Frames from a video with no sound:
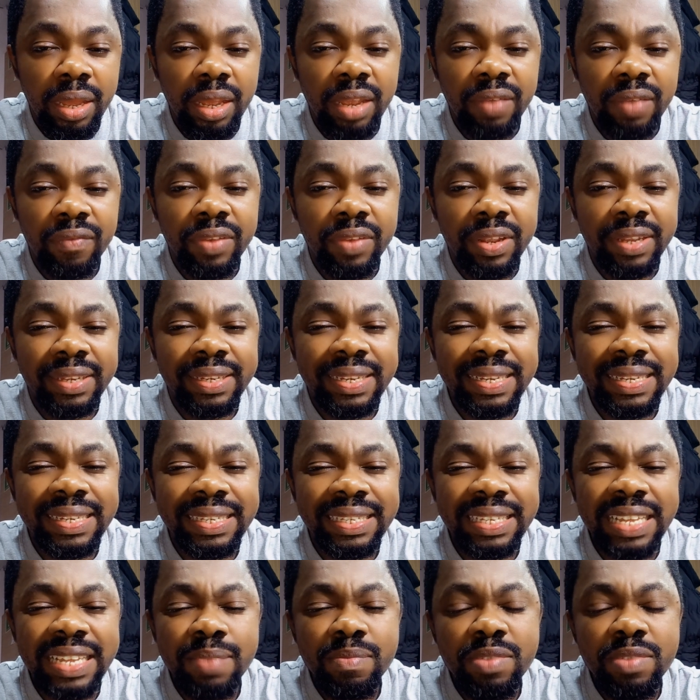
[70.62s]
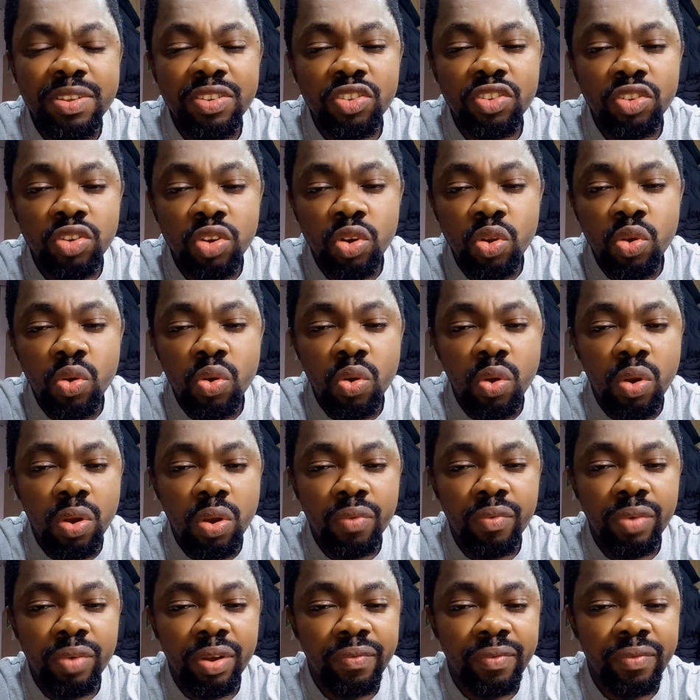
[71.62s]
If the system is low
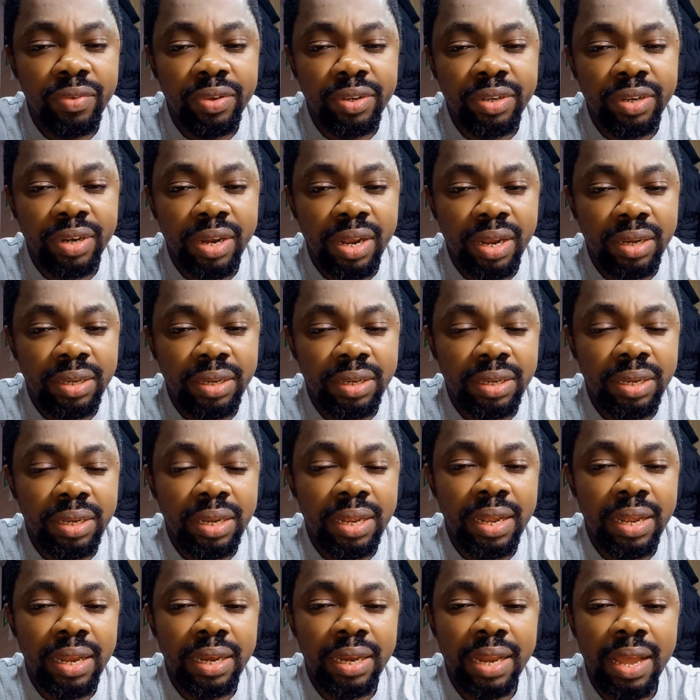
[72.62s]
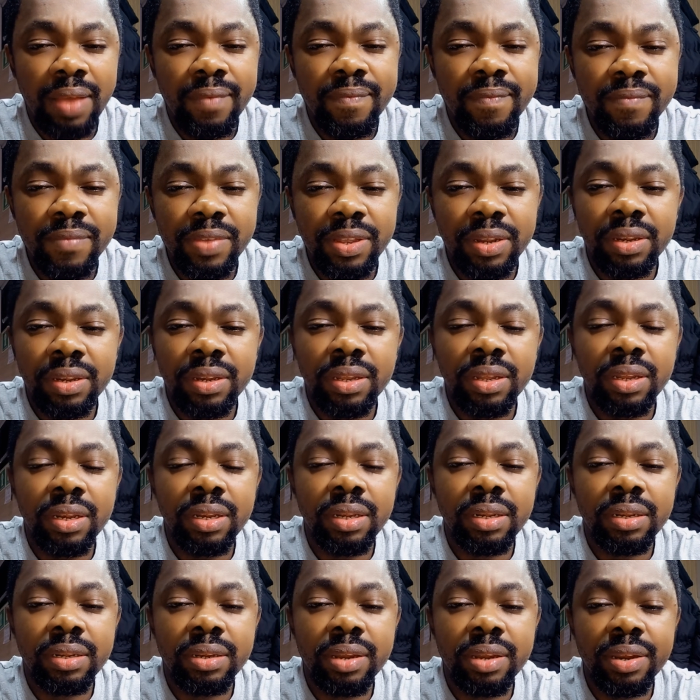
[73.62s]
on refrigerant, that means
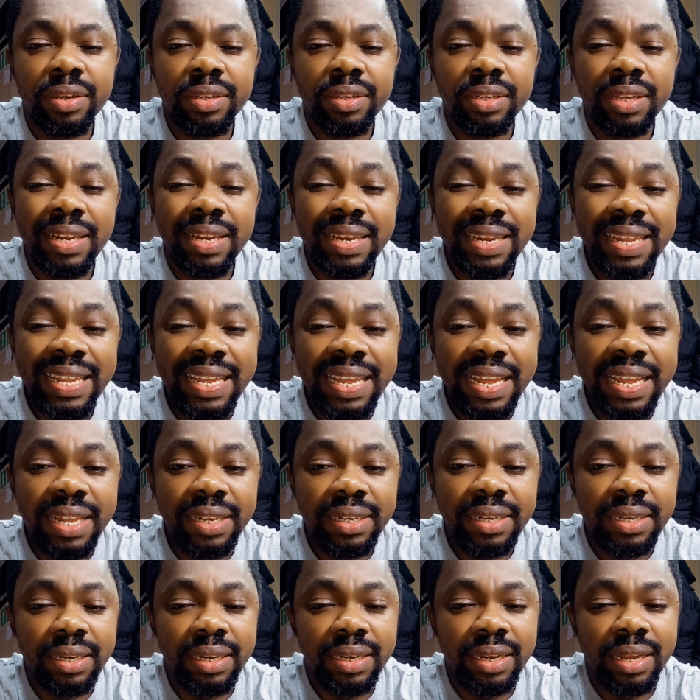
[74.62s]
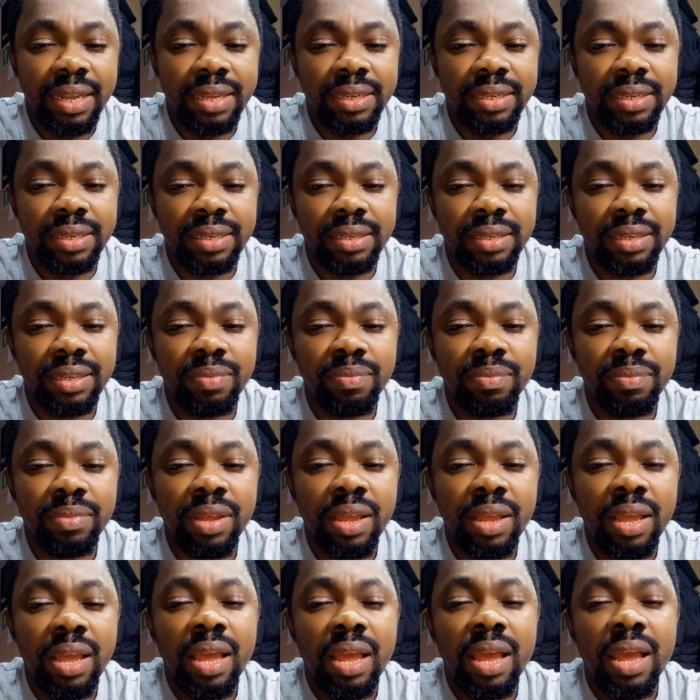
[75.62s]
there is a leakage in that system,
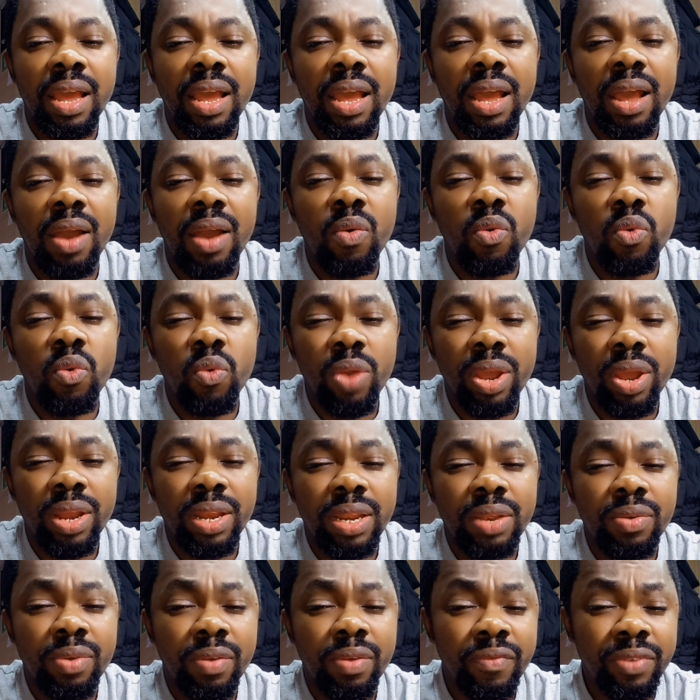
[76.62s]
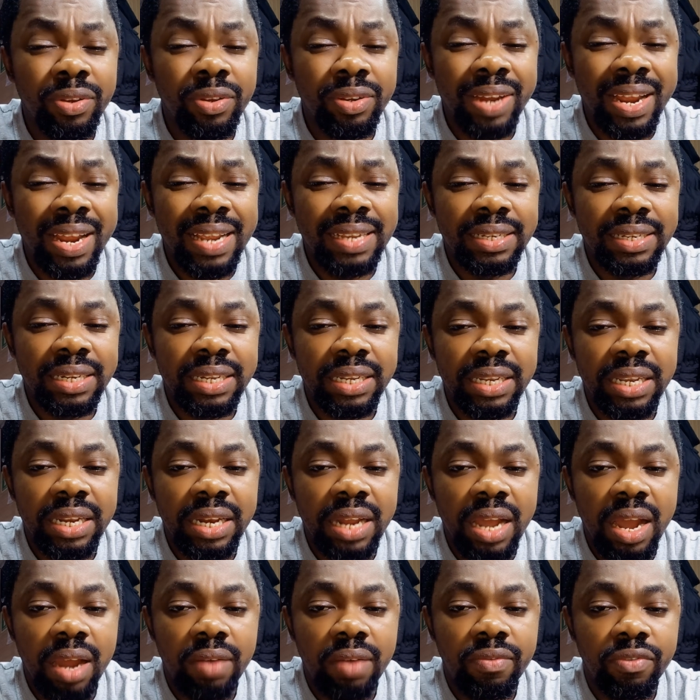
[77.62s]
and where the refrigerant is leaking
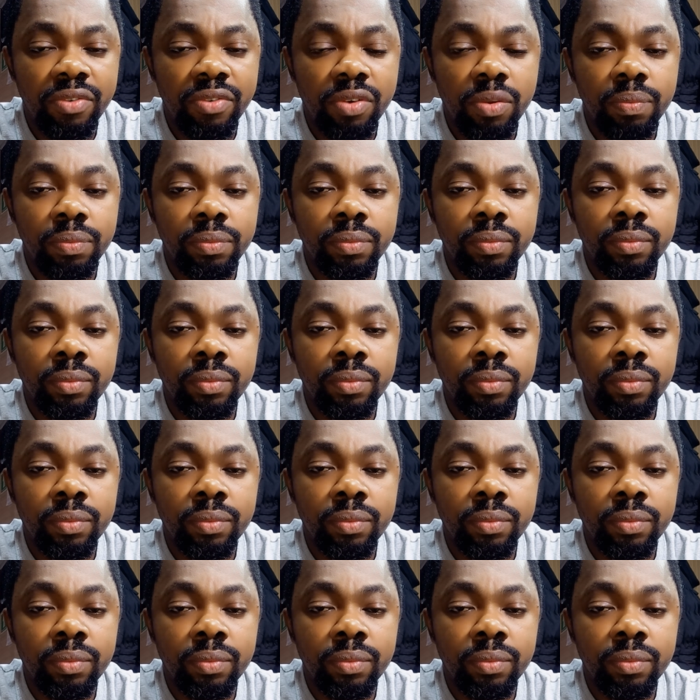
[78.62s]
out from,